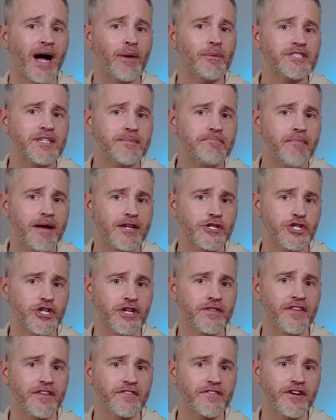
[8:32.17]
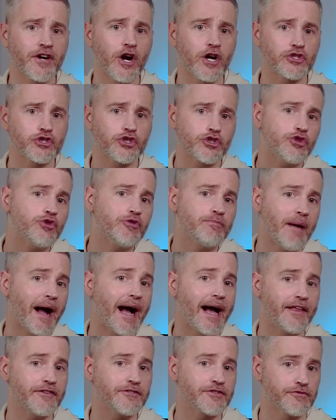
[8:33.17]
I want to mention that there are 2
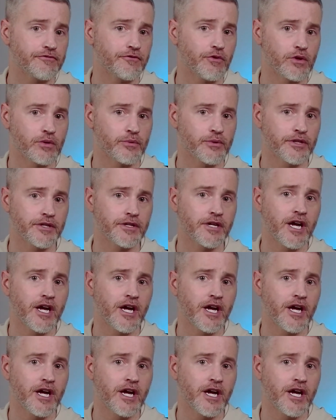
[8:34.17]
paths forward,